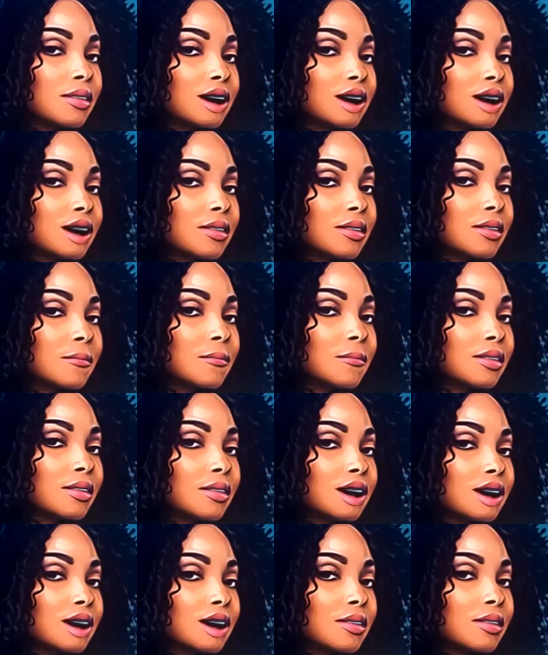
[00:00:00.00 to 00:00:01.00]
So they called
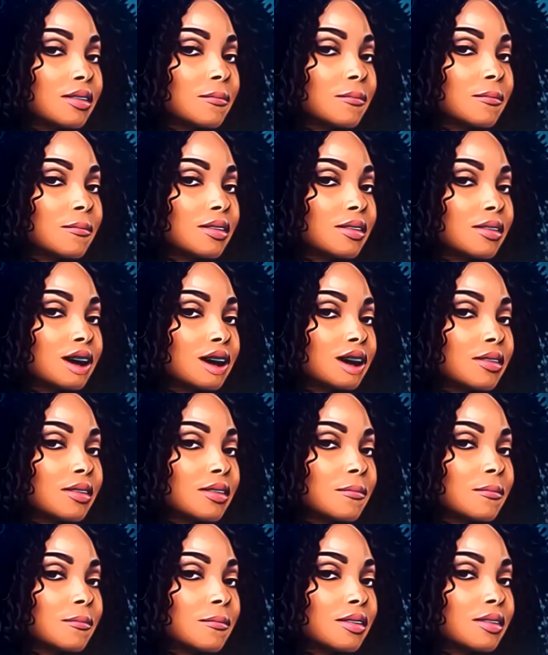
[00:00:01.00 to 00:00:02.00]
Candy to check on
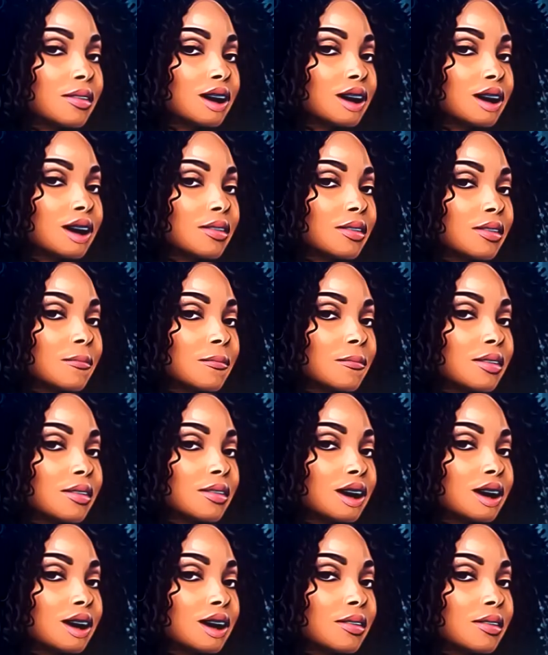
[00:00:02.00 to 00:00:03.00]
Kenya.
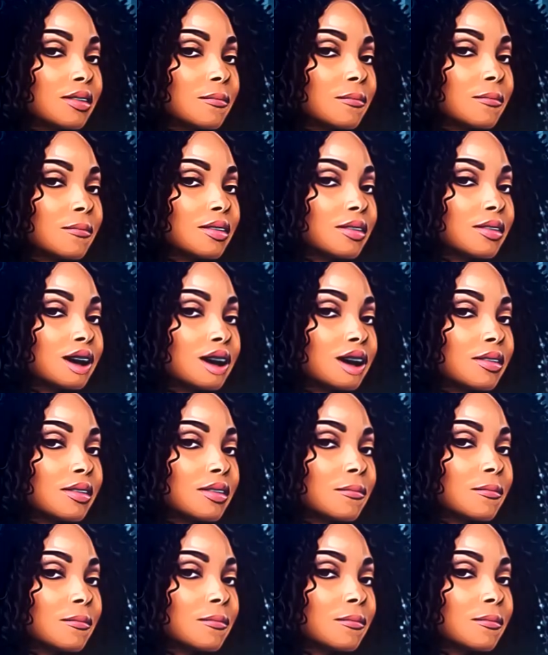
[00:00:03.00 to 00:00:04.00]
Candy is not happy that
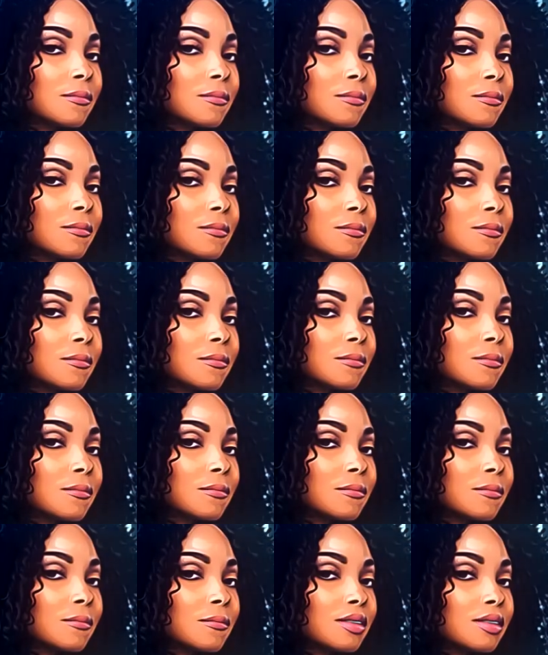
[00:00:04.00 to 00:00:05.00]
she's there.
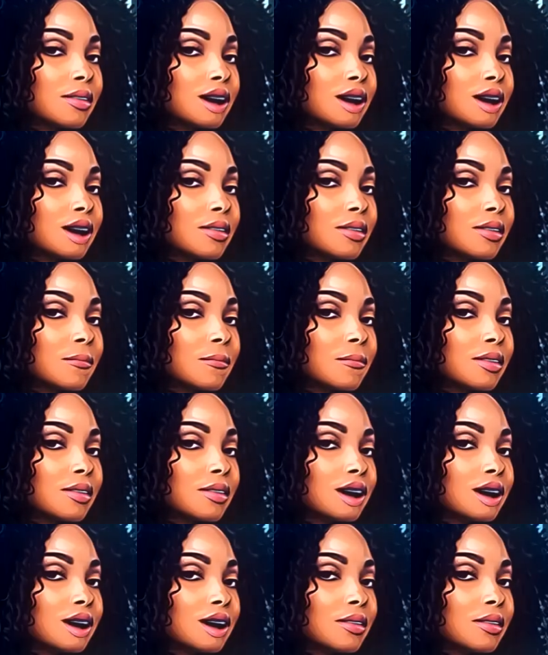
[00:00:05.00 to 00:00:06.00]
She ready to go,
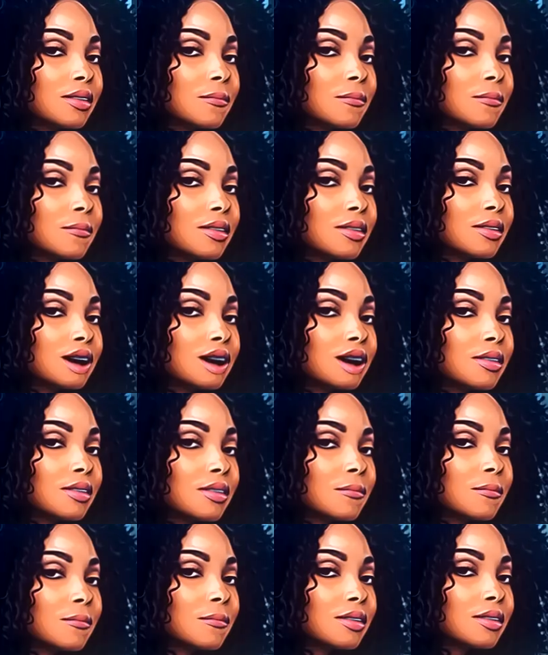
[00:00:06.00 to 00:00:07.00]
okay, and probably ready to
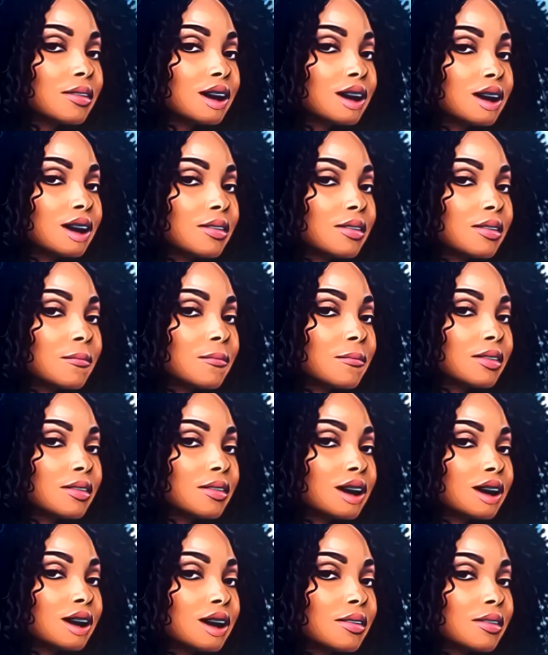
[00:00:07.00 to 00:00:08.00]
eat. They got them
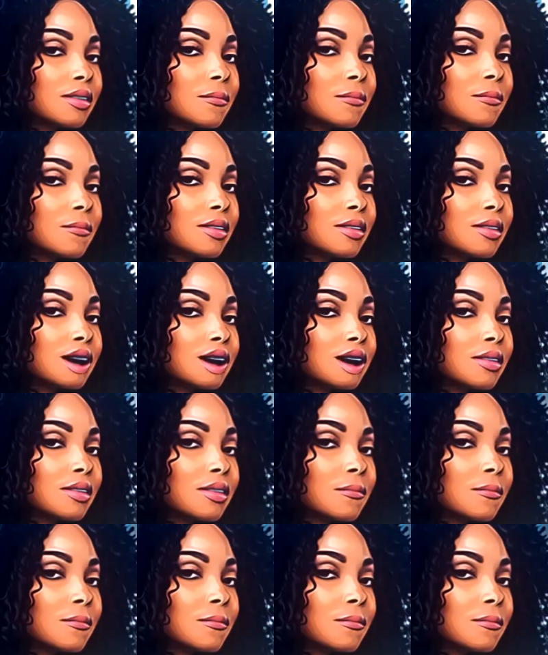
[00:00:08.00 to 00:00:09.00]
lined up in the hallway.
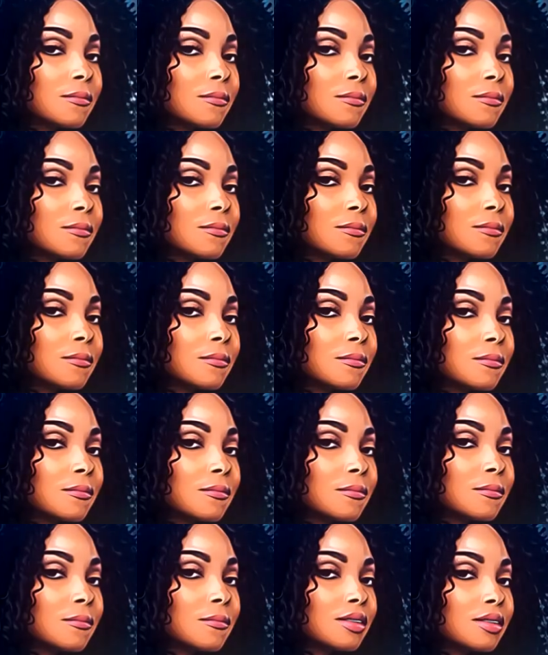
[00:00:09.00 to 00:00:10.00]
Don't nobody speak
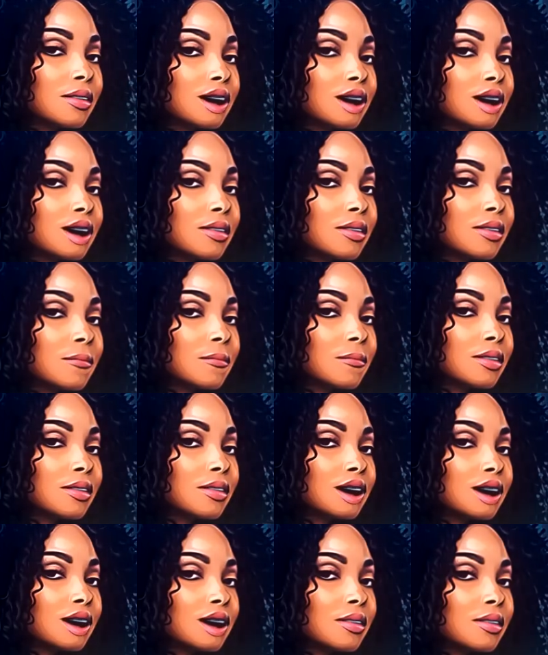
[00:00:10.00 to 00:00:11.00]
English. And then they
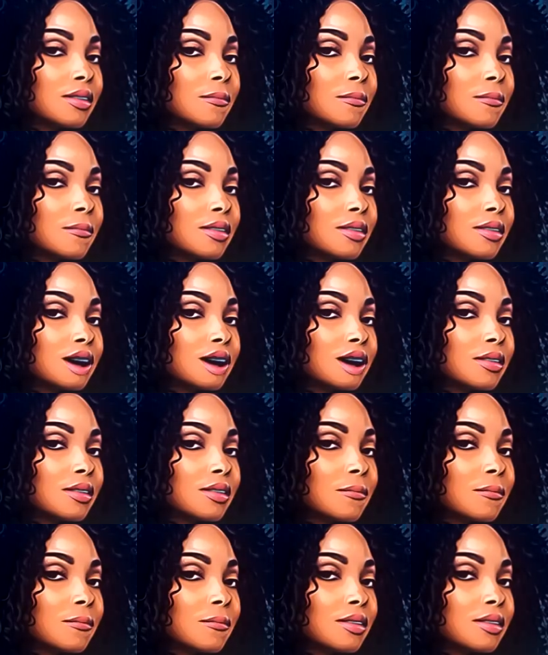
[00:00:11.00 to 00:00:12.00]
finally found somebody that
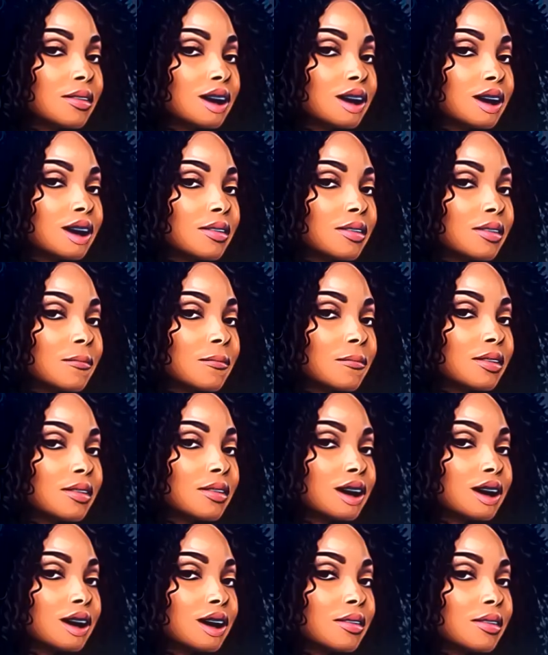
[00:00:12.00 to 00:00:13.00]
could help them, but the
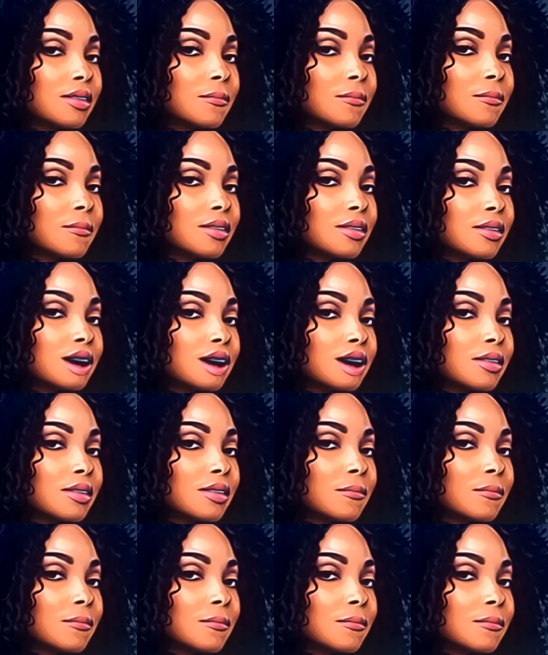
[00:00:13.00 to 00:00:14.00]
trip is
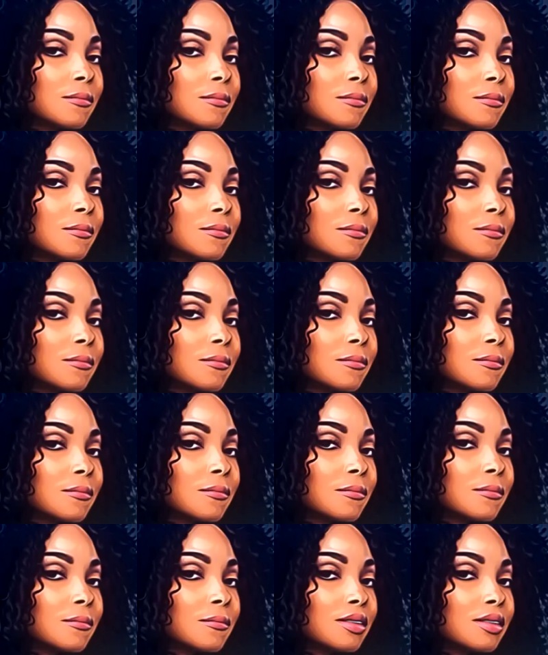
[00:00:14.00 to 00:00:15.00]
ruined for the day.
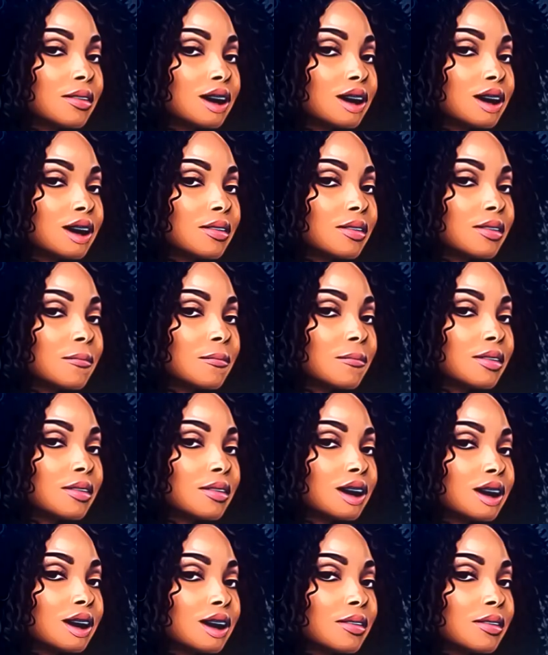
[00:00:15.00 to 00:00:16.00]
So all the ladies
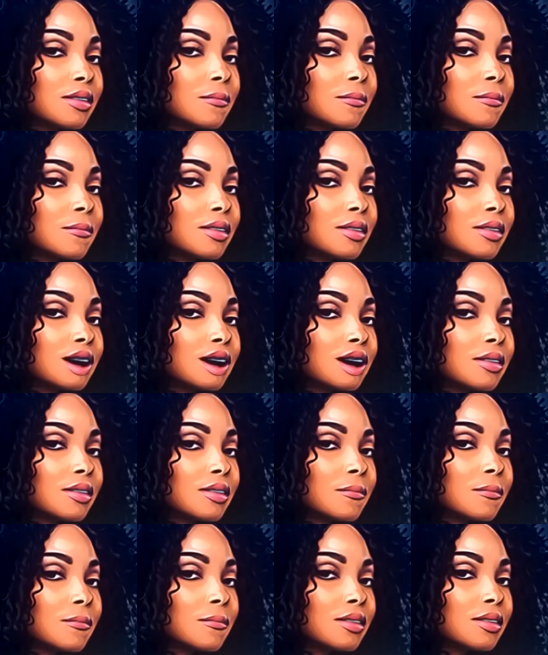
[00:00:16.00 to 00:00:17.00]
are like, oh, y'all should
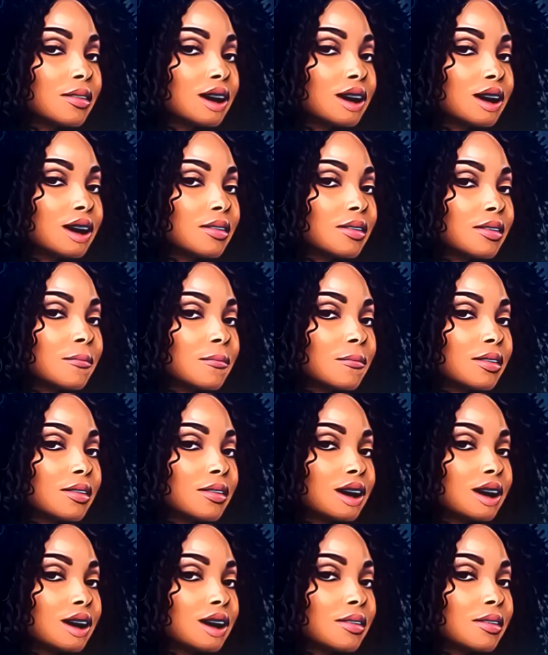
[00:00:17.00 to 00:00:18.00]
get the
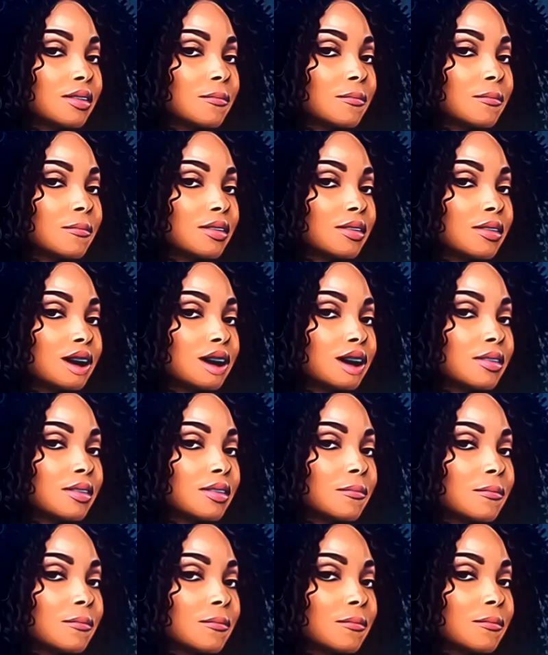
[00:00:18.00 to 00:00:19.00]
VIP
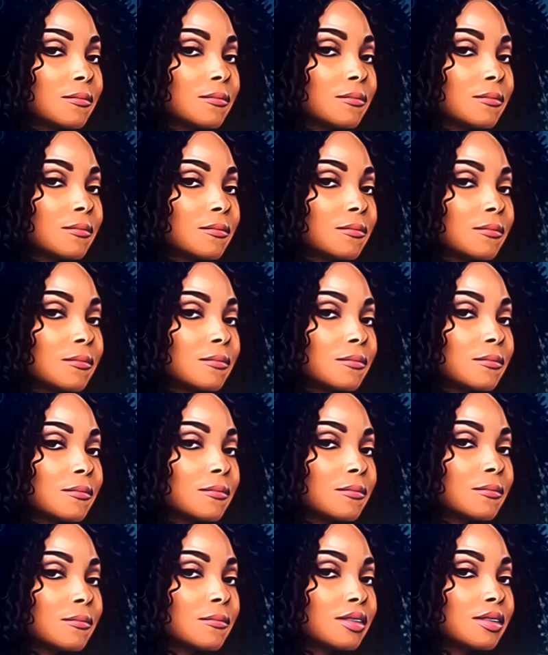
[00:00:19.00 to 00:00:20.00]
treatment.
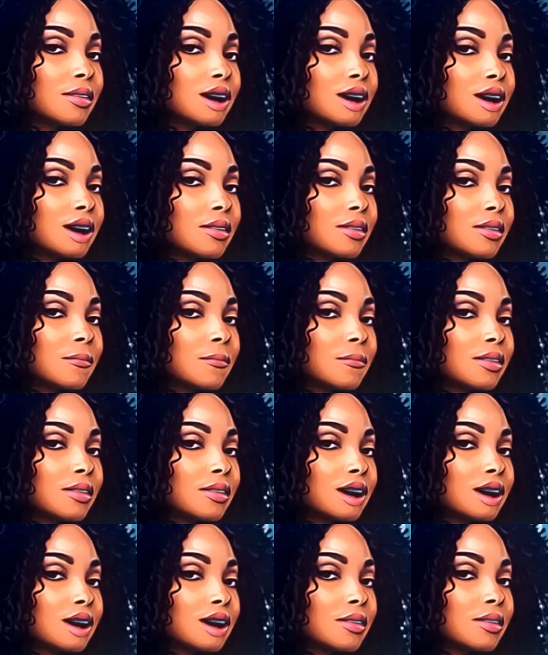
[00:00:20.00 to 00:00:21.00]
What's going on?
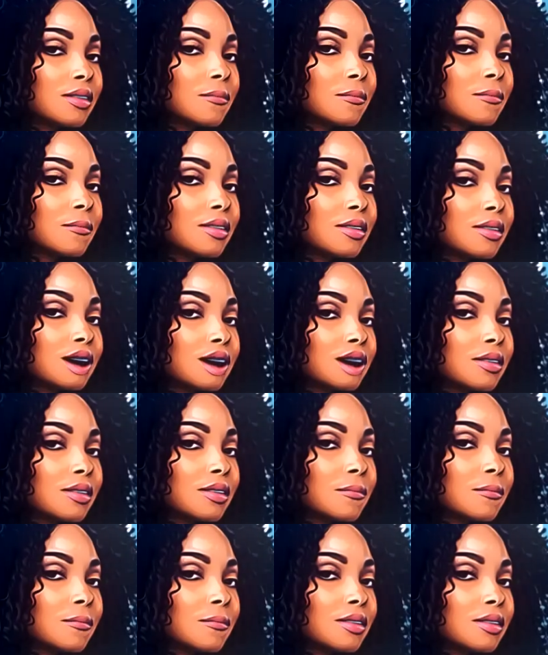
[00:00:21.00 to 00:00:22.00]
Moneta talking about,
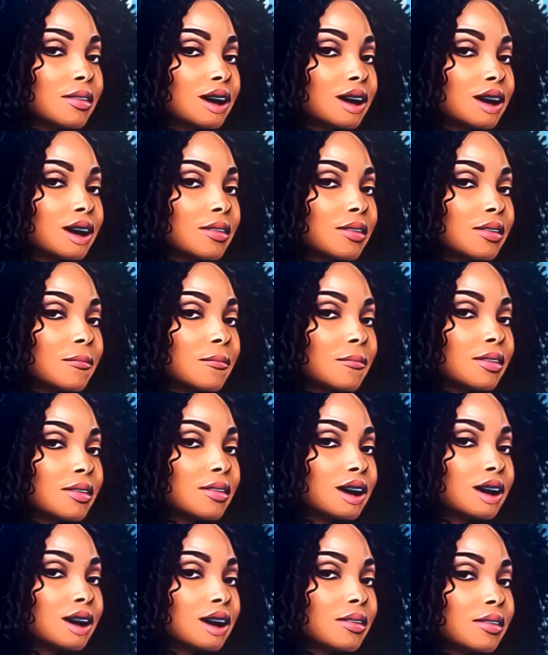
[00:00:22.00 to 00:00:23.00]
well, you know,
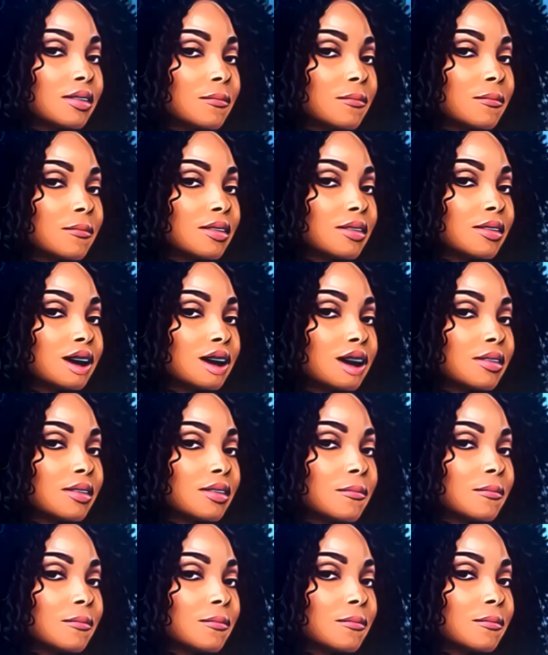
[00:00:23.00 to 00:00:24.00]
y'all are VIPs.
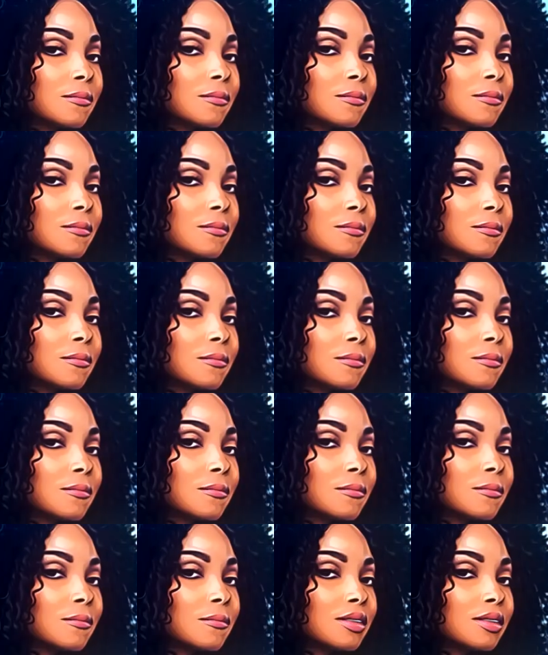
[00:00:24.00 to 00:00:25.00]
Ma'am, this is the
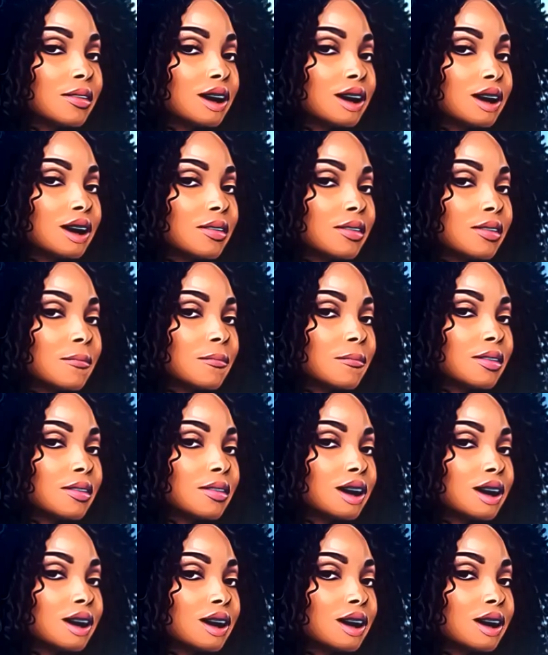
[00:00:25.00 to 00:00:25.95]
hospital.